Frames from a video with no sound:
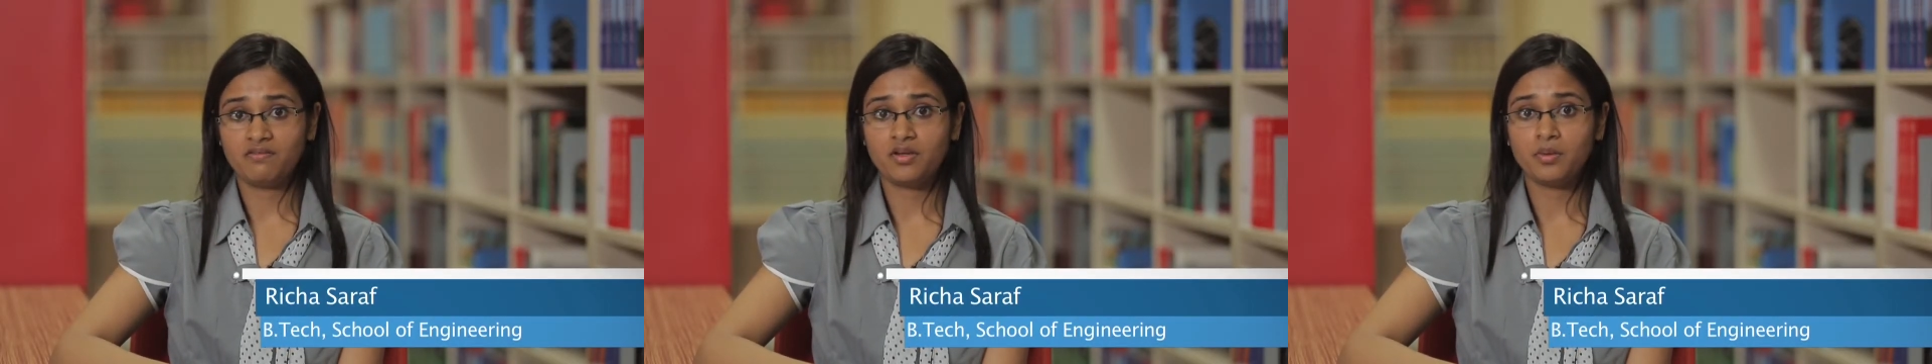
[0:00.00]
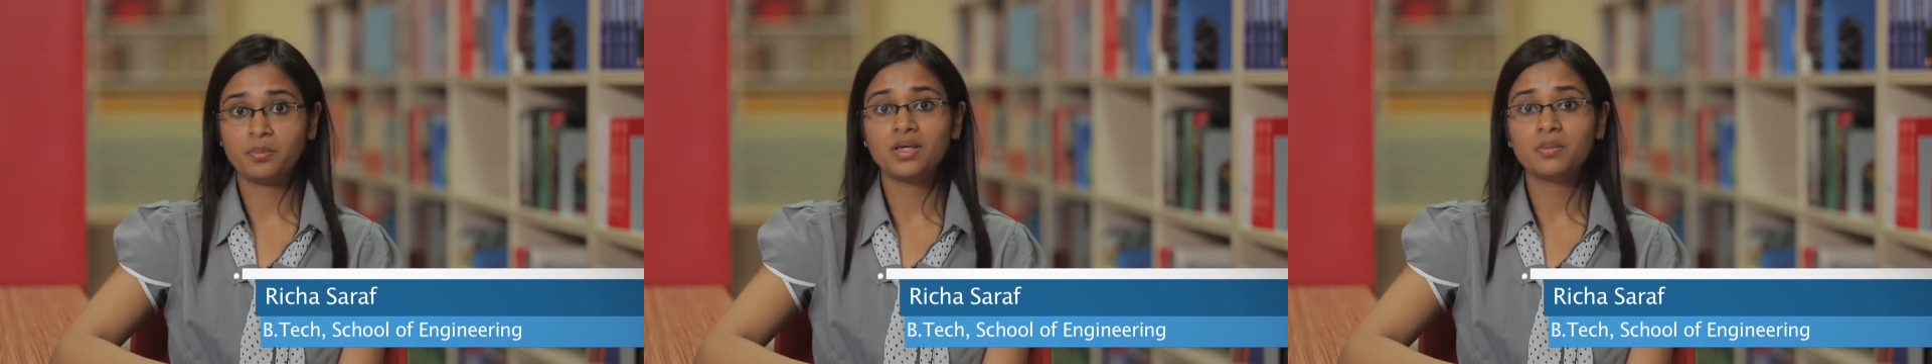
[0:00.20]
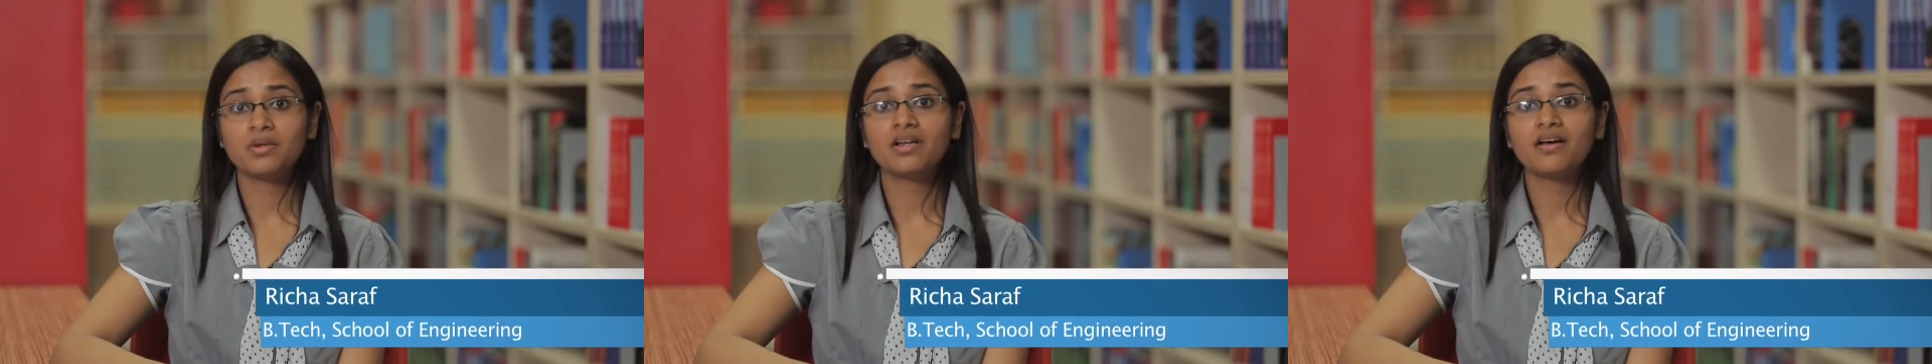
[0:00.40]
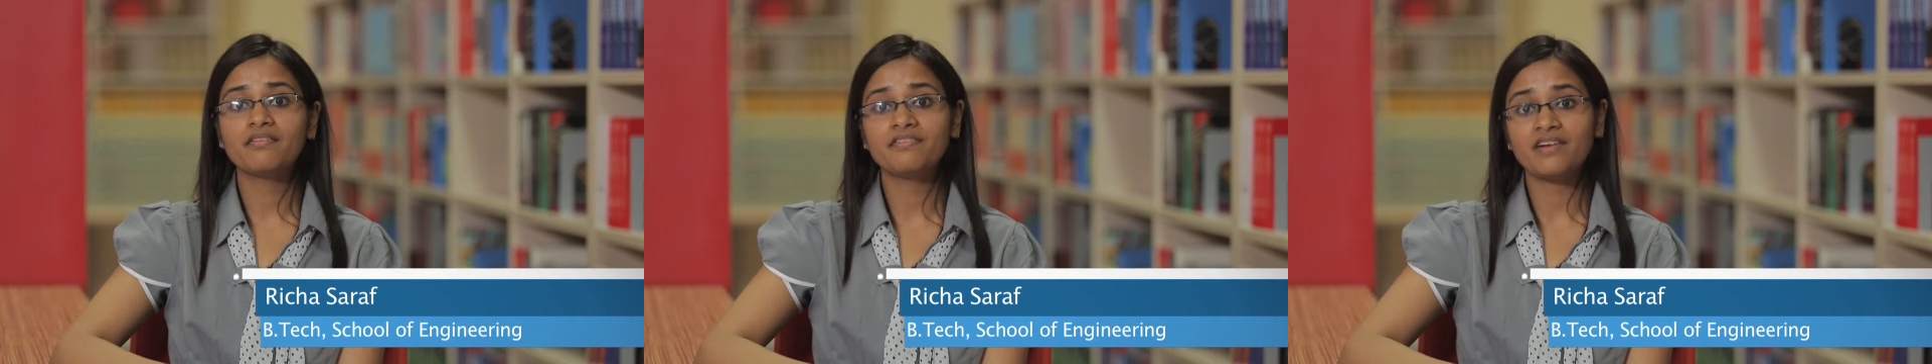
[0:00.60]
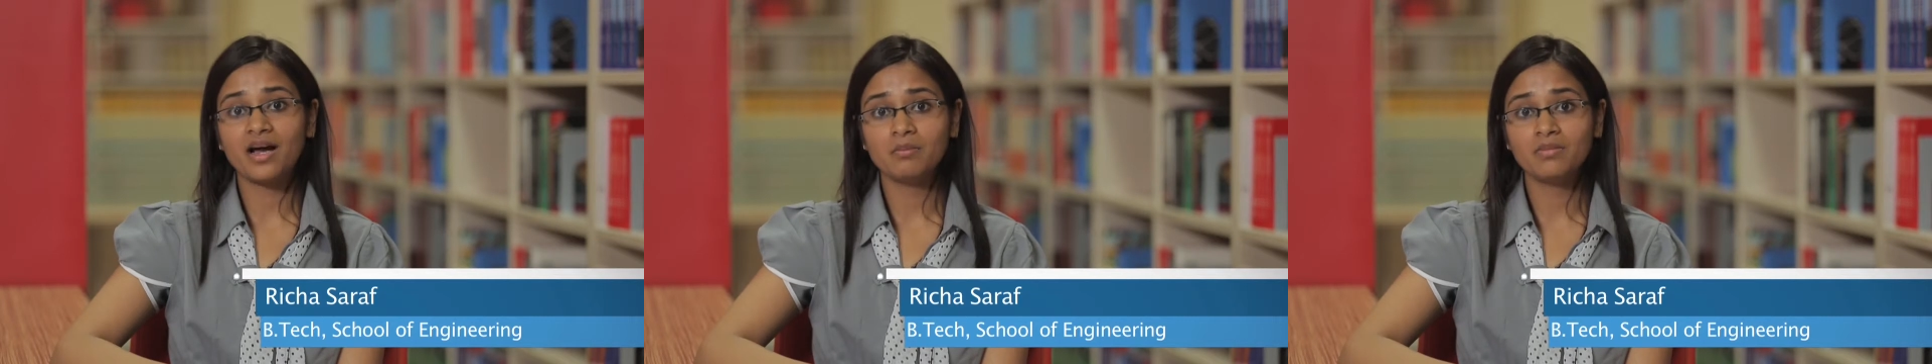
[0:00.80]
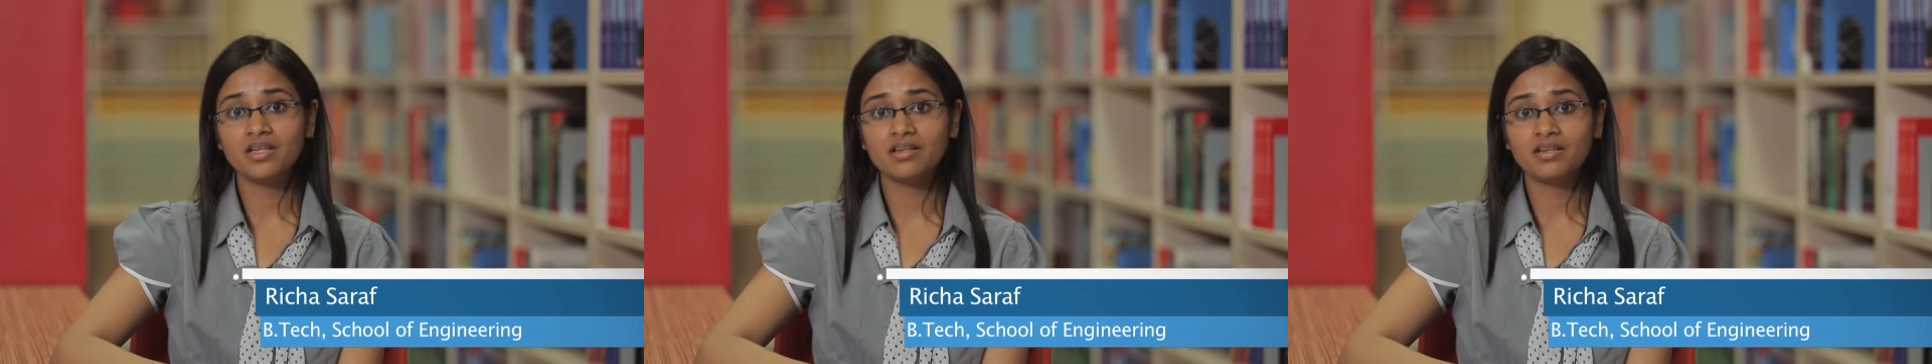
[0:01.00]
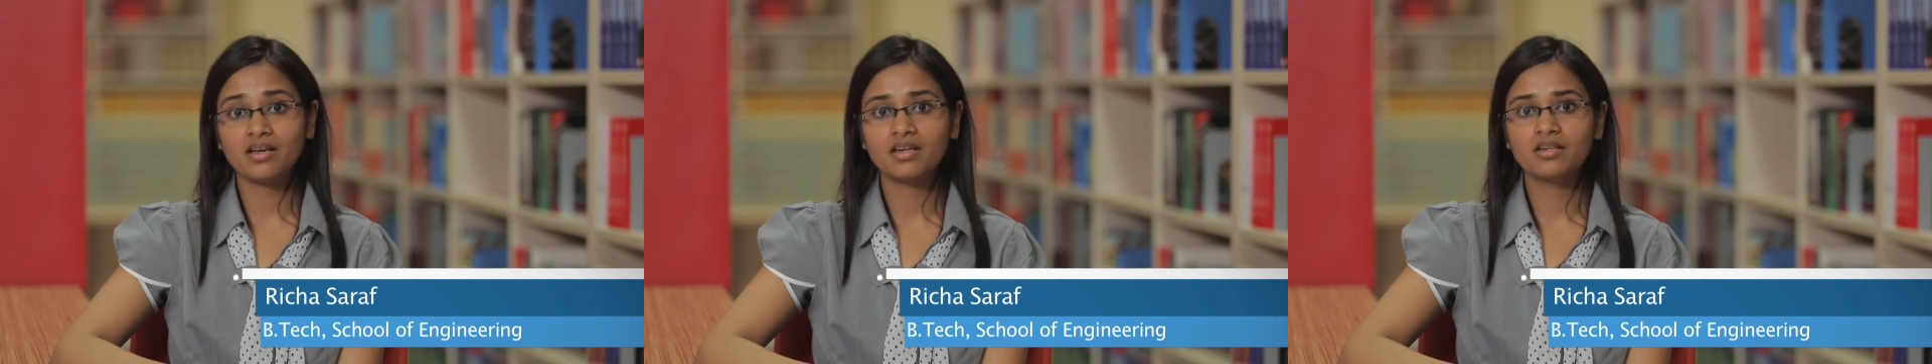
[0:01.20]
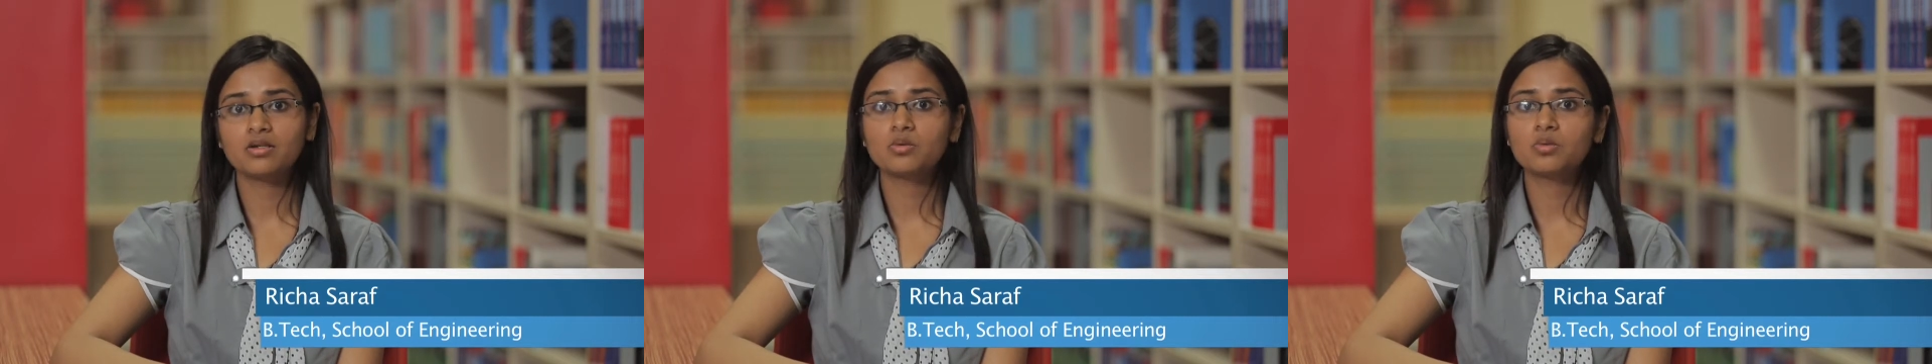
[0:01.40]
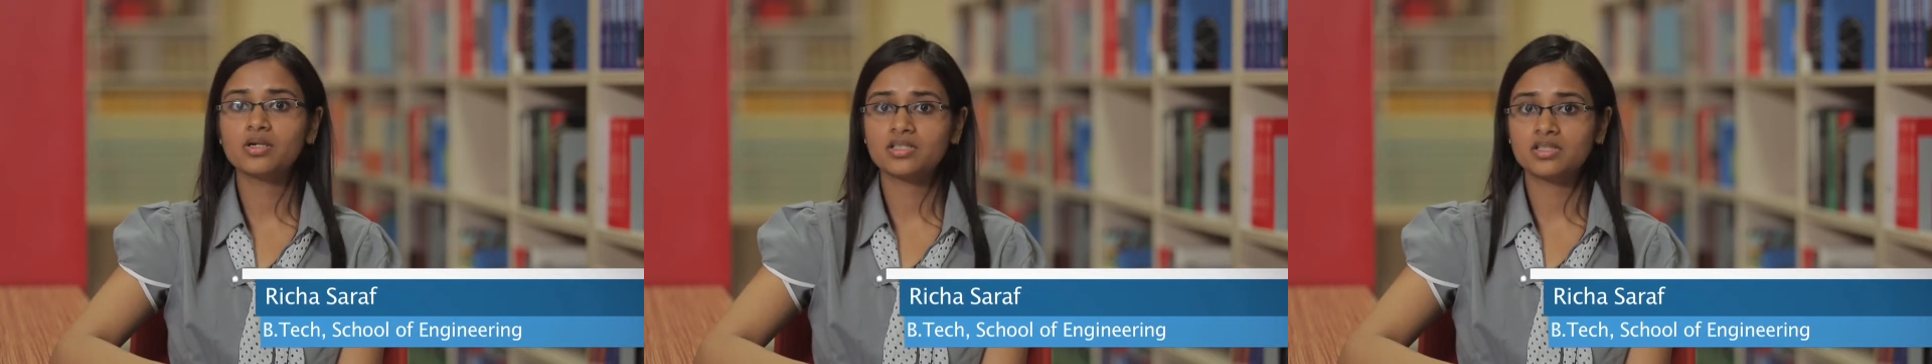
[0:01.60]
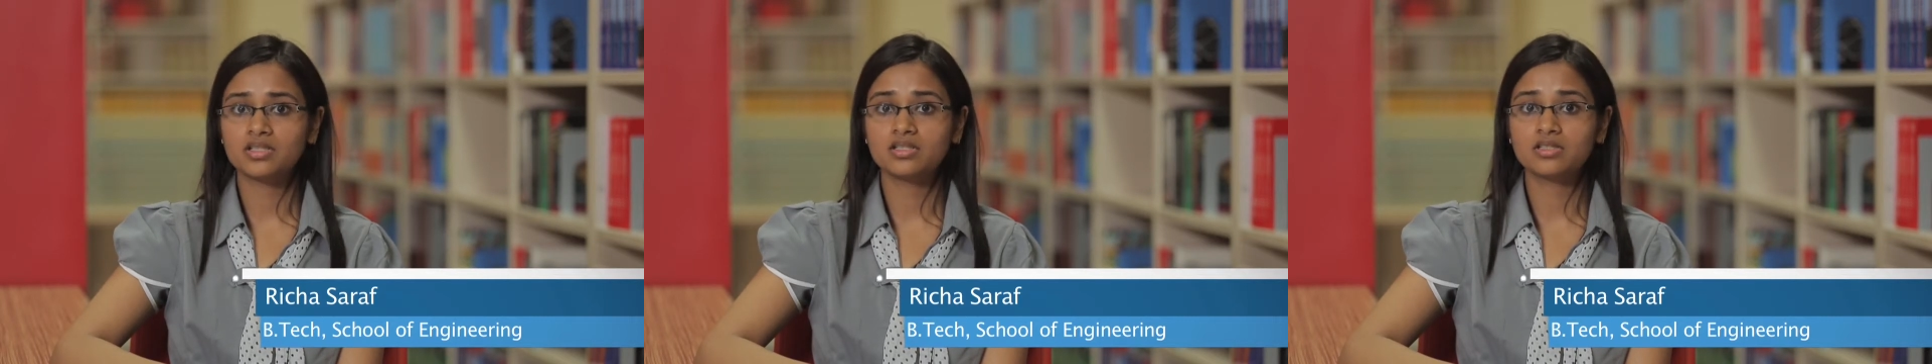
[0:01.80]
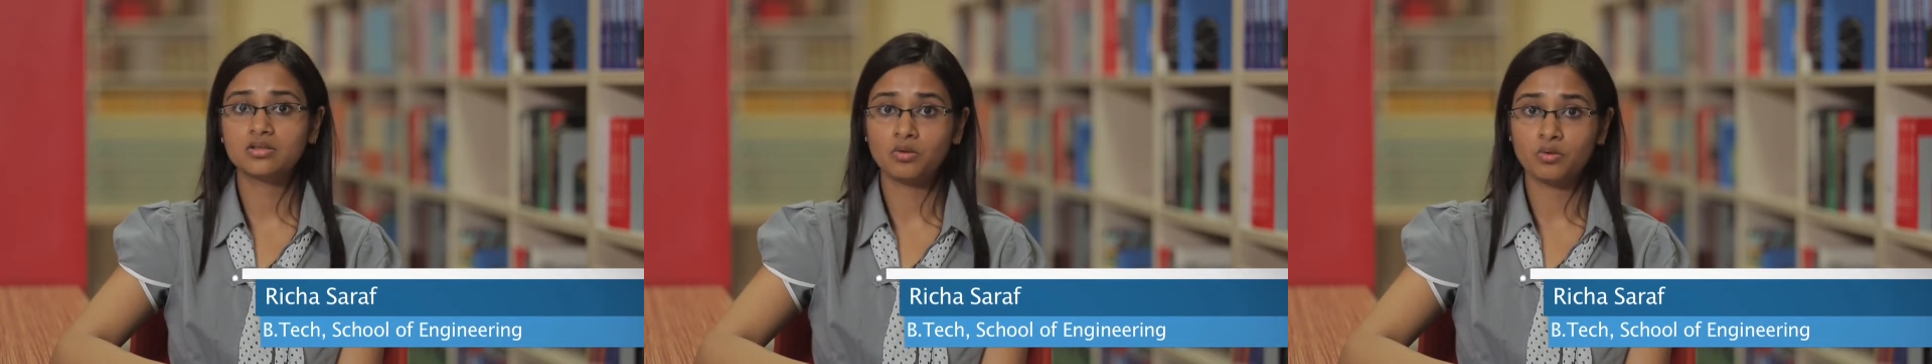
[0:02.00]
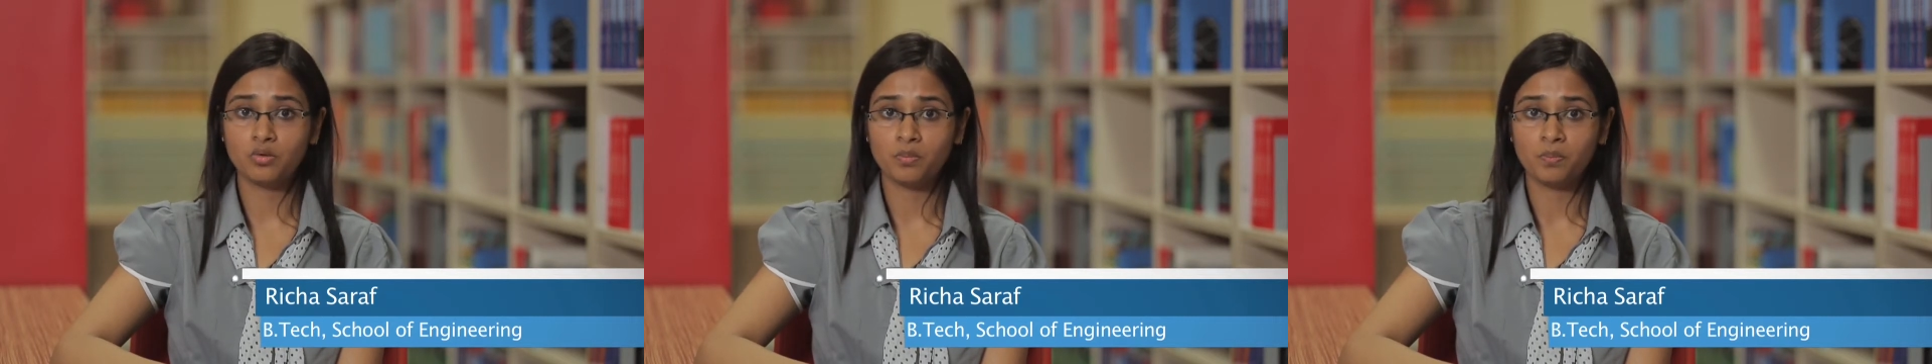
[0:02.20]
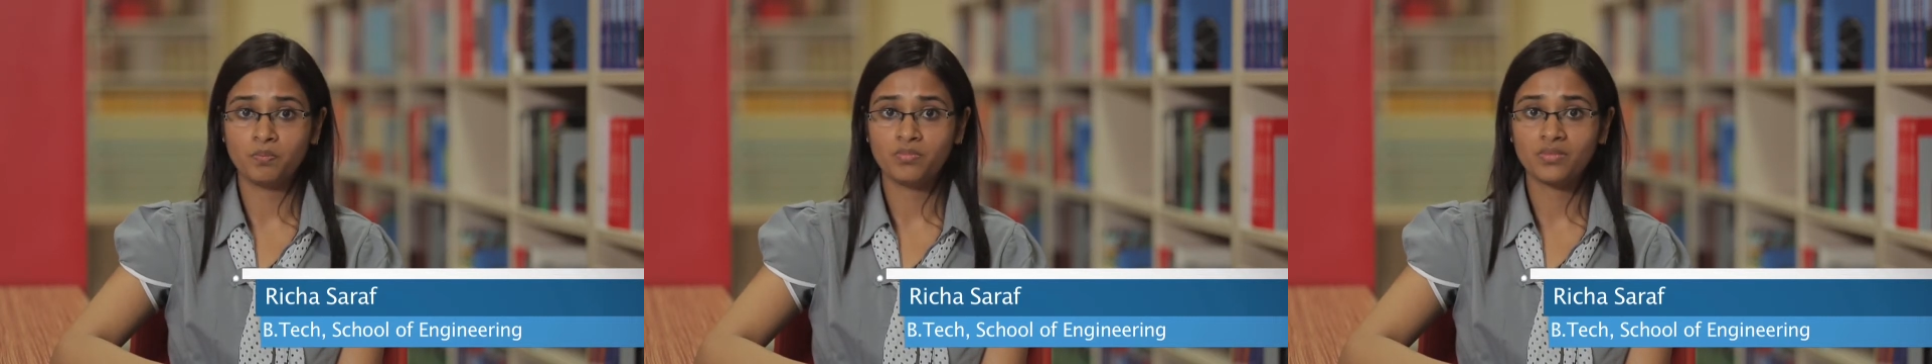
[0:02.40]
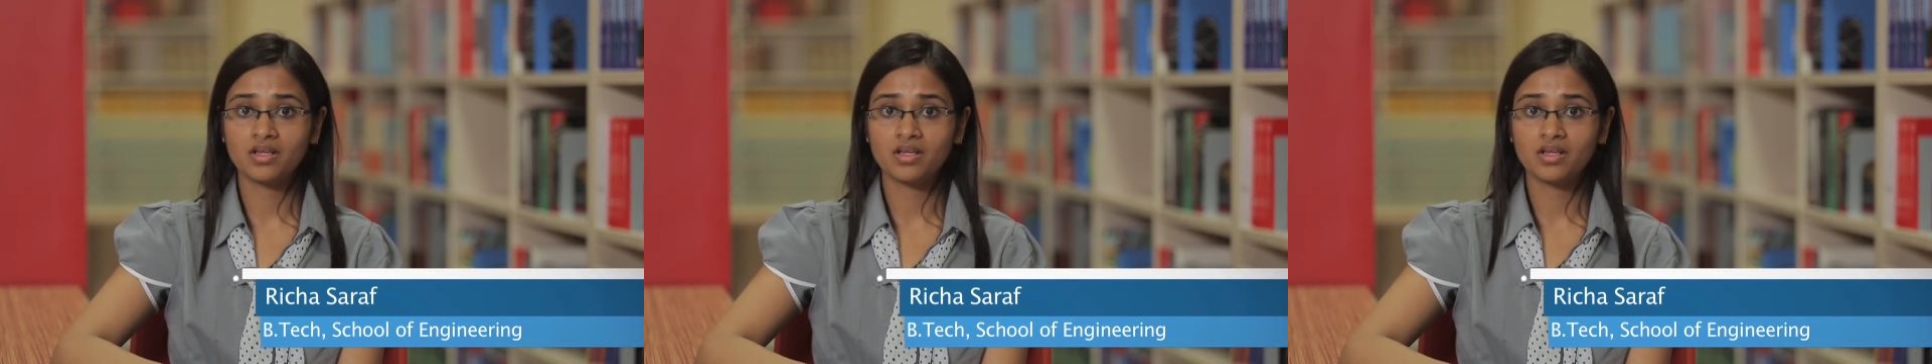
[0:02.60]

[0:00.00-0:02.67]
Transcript: where people are family and university is home.